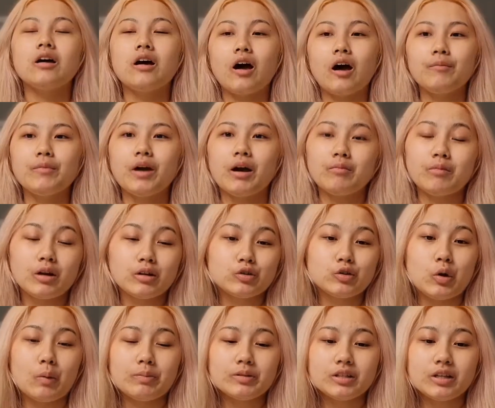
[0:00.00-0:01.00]
I mean, I'm not
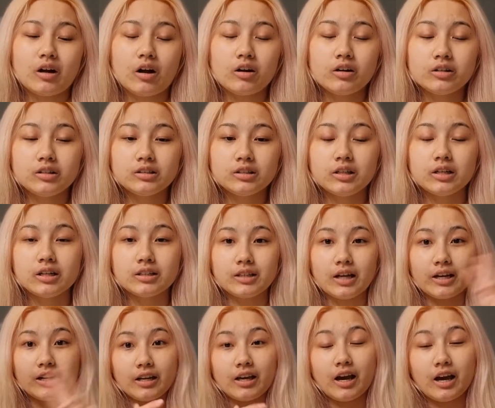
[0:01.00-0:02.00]
too upset honestly, because
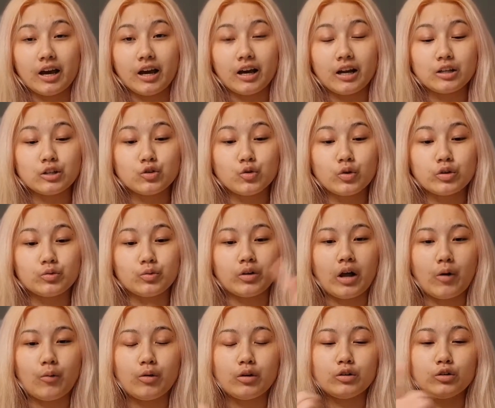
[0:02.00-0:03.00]
I did have a choice whether
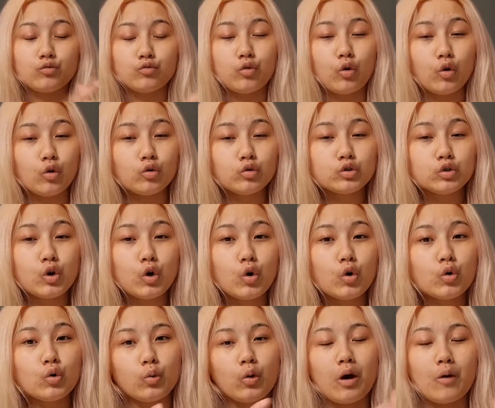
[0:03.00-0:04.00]
I want to do rose
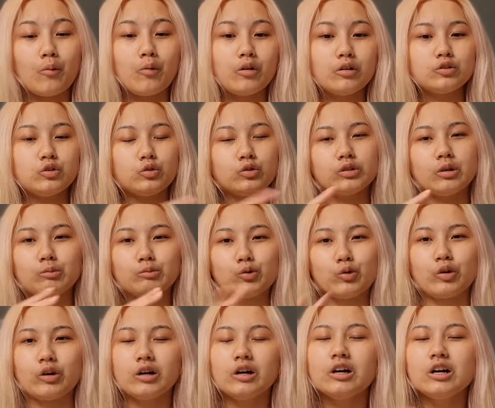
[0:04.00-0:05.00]
gold or I wanted to do some
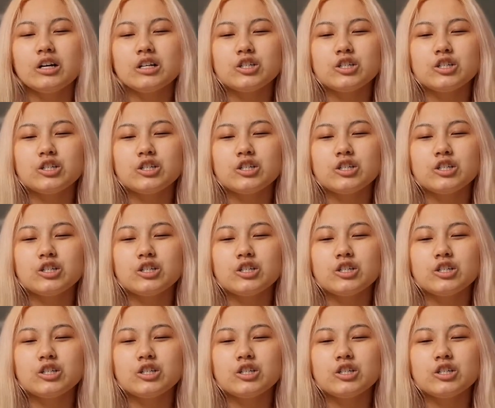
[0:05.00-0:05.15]
sort of